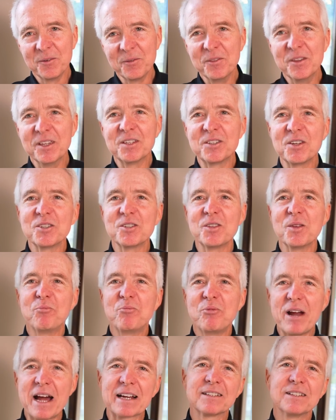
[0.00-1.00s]
This is the
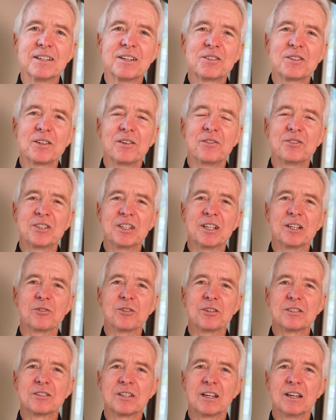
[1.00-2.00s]
practice of
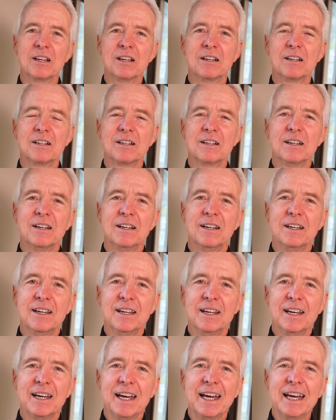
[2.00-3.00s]
secrecy,
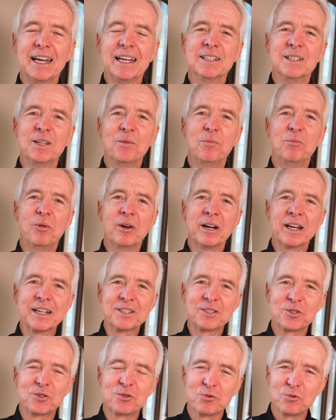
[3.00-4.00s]
and it
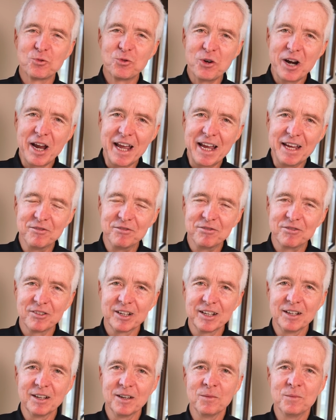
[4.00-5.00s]
brings great
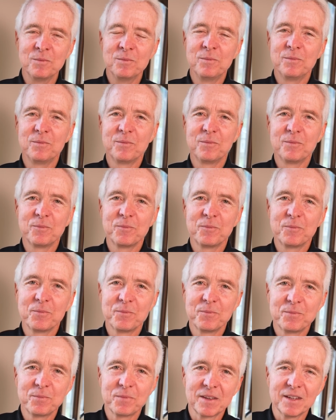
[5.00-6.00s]
freedom.
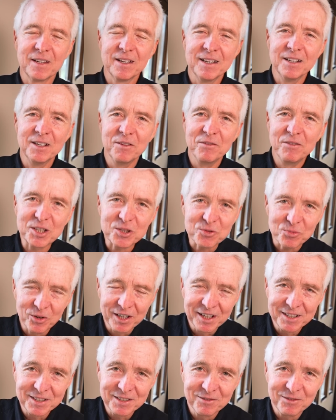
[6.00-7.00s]
And if this
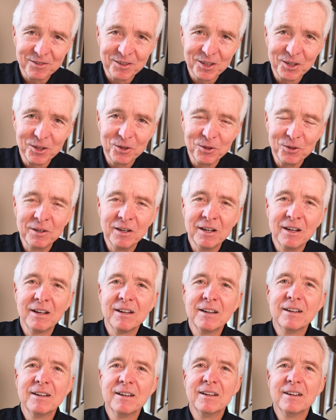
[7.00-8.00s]
one isn't for you,
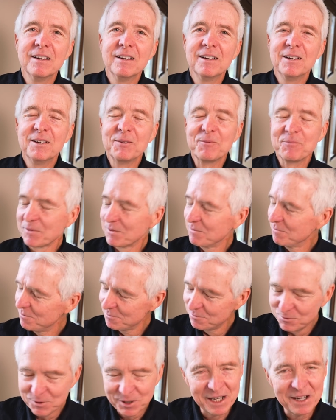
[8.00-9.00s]

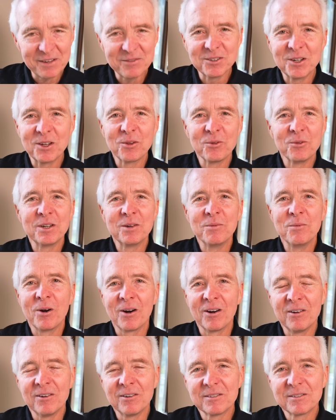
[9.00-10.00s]
we'll have another one
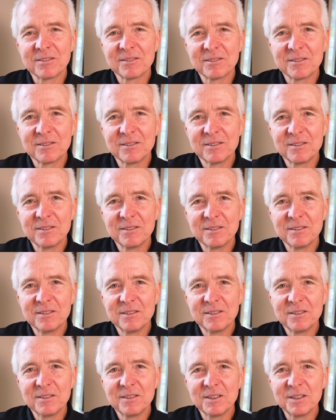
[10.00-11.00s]
tomorrow.
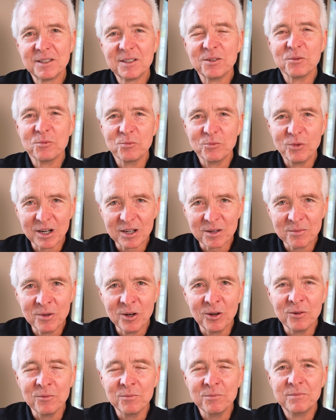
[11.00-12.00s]
Welcome
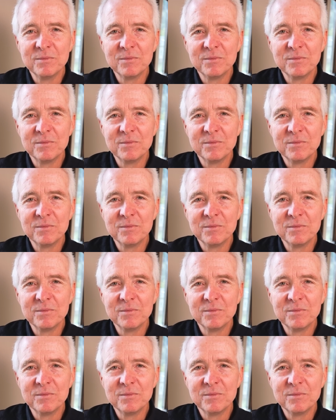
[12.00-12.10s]
home.